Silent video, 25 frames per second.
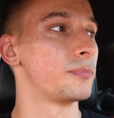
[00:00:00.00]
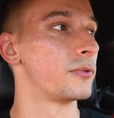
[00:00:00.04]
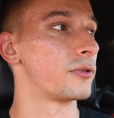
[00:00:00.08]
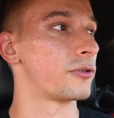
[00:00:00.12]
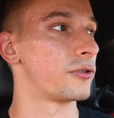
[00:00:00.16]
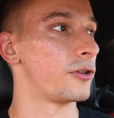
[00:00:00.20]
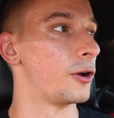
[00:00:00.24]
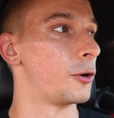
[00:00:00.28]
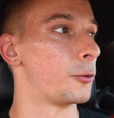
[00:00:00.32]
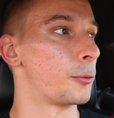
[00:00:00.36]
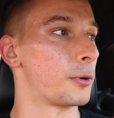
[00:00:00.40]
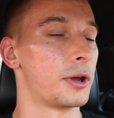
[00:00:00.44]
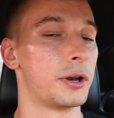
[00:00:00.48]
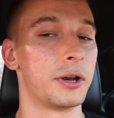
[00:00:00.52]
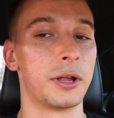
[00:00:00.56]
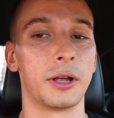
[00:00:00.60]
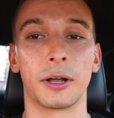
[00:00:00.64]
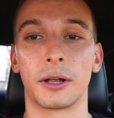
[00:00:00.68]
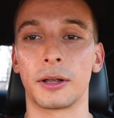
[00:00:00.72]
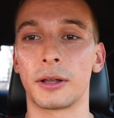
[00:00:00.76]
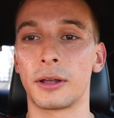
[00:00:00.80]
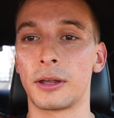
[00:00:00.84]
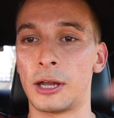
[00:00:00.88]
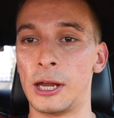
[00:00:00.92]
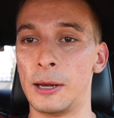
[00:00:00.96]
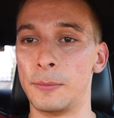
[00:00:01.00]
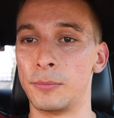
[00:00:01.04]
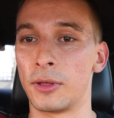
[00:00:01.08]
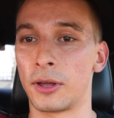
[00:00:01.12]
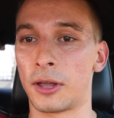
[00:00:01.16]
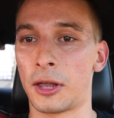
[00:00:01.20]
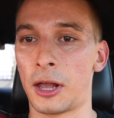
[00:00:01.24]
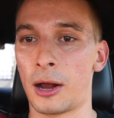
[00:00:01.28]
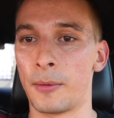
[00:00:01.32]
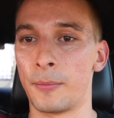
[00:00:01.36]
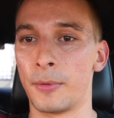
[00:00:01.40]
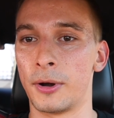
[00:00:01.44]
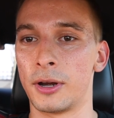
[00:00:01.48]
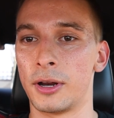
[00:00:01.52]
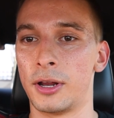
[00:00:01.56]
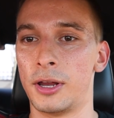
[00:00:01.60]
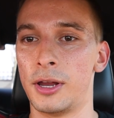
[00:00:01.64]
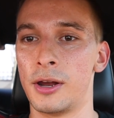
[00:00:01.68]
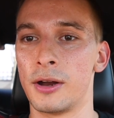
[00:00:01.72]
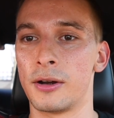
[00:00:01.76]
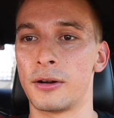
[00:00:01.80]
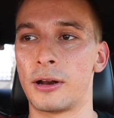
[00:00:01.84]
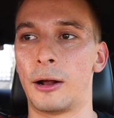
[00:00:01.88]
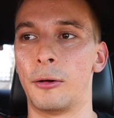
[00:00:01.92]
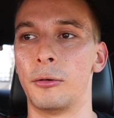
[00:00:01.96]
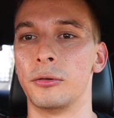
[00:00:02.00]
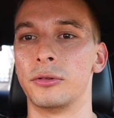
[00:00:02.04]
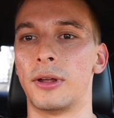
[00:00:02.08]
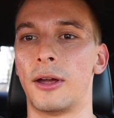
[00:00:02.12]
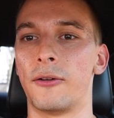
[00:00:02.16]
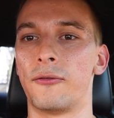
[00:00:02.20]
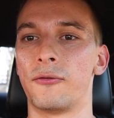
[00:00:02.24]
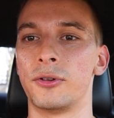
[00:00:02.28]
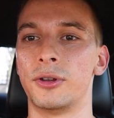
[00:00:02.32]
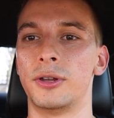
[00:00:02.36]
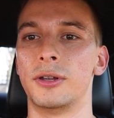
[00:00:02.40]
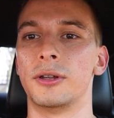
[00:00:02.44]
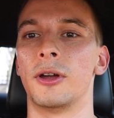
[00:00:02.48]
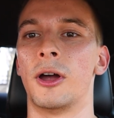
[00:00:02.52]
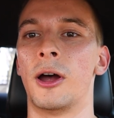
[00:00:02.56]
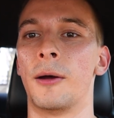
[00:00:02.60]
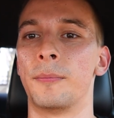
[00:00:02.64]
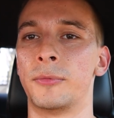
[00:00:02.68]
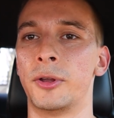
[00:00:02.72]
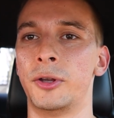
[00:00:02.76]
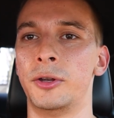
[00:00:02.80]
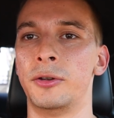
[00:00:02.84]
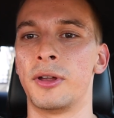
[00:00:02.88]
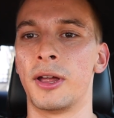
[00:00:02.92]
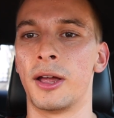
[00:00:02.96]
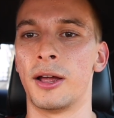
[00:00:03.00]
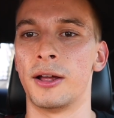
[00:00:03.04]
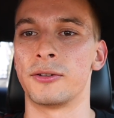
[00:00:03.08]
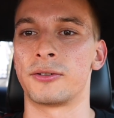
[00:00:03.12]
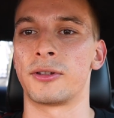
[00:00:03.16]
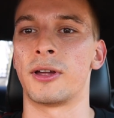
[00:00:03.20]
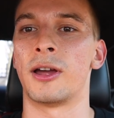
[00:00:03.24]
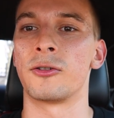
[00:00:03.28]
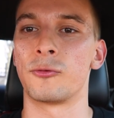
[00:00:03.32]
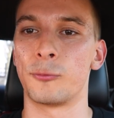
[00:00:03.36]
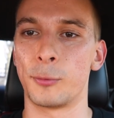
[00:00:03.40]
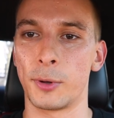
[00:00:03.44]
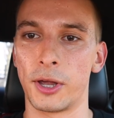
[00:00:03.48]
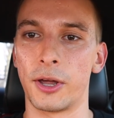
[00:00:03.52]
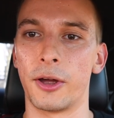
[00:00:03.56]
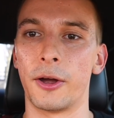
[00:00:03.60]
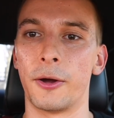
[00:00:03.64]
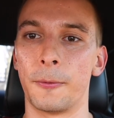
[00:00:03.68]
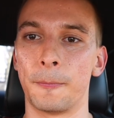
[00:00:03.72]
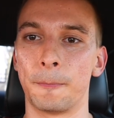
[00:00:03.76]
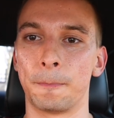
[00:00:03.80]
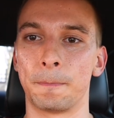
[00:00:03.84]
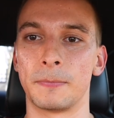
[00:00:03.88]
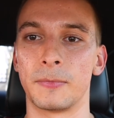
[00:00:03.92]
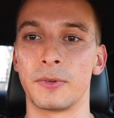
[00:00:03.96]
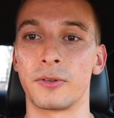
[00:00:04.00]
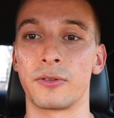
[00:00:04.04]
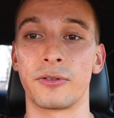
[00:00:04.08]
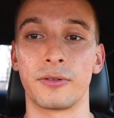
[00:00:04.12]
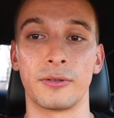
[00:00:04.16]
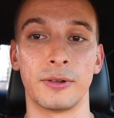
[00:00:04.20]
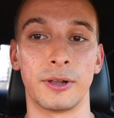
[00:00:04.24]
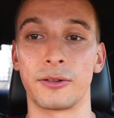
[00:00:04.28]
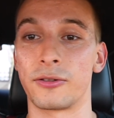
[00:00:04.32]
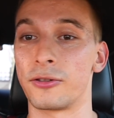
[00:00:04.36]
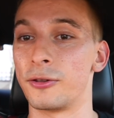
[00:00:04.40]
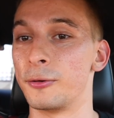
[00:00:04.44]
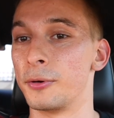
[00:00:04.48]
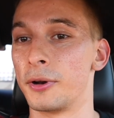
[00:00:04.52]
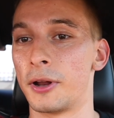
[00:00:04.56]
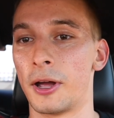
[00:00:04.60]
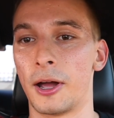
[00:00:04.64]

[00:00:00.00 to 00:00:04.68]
So we're gonna keep the camera in here and I will definitely update you guys as we go. So let's see what